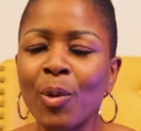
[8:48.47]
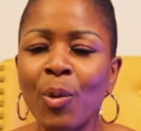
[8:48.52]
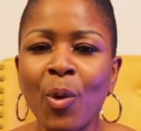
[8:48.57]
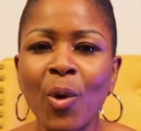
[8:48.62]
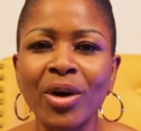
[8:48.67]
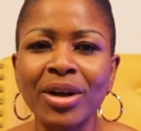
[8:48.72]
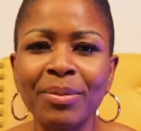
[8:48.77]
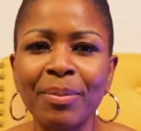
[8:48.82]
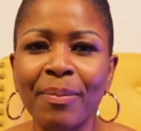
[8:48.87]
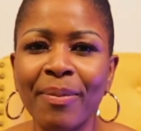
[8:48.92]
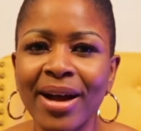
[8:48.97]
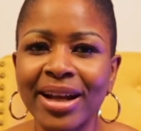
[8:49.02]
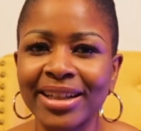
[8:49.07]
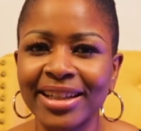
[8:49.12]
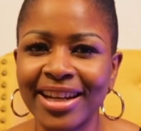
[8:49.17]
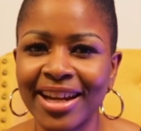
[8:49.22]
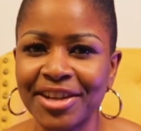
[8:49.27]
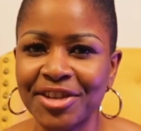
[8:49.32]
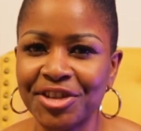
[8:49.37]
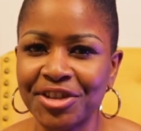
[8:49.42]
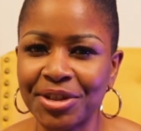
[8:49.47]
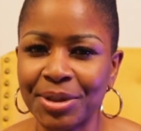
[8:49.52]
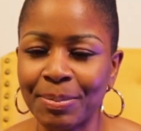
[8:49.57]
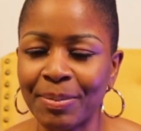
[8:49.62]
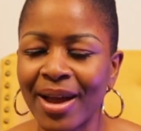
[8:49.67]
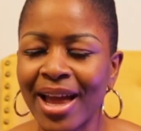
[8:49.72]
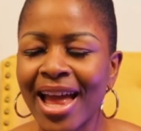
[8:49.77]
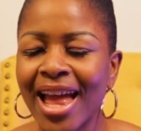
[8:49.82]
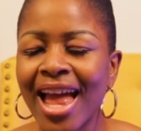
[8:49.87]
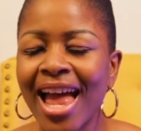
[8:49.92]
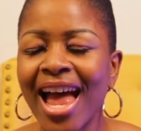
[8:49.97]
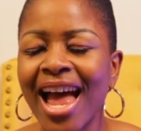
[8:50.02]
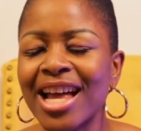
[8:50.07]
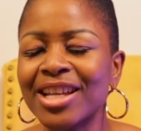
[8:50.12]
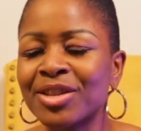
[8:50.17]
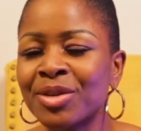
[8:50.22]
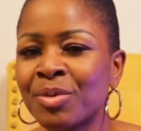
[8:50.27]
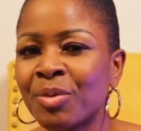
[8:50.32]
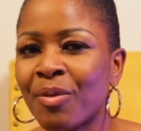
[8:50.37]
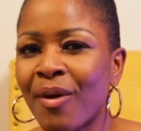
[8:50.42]
what partnership
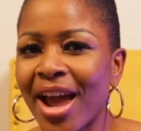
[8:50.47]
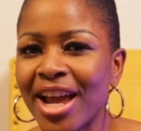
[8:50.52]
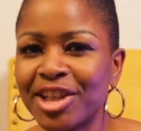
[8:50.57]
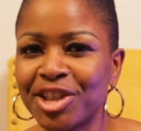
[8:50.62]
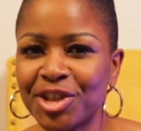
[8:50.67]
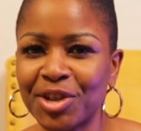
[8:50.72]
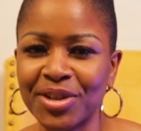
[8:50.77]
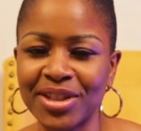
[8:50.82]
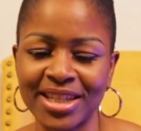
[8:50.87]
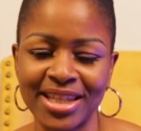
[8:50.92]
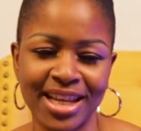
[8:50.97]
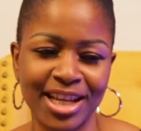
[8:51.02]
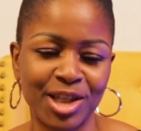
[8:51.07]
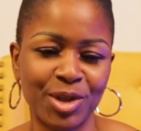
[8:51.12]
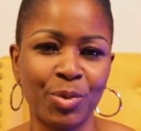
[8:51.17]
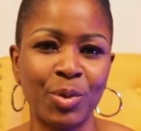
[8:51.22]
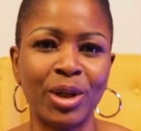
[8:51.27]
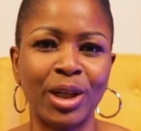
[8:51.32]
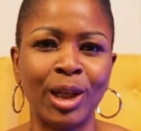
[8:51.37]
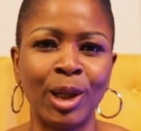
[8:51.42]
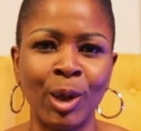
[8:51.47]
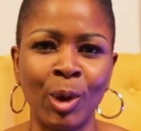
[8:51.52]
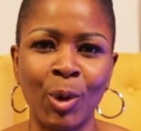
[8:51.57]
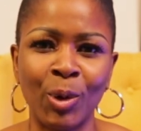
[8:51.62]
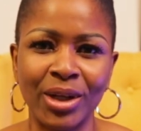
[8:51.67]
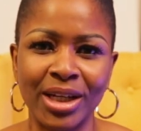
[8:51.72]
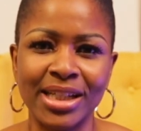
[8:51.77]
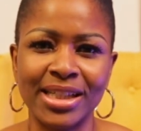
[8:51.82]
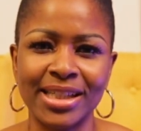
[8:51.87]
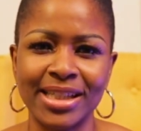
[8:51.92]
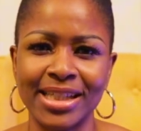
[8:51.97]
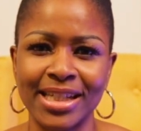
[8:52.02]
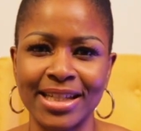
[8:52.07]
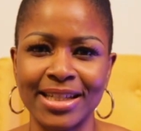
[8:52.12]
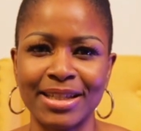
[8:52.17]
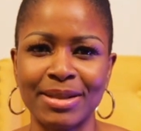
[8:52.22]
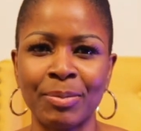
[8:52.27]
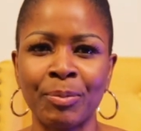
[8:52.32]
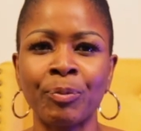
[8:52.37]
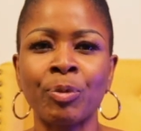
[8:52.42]
has righteousness with
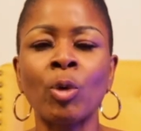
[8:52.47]
lawlessness?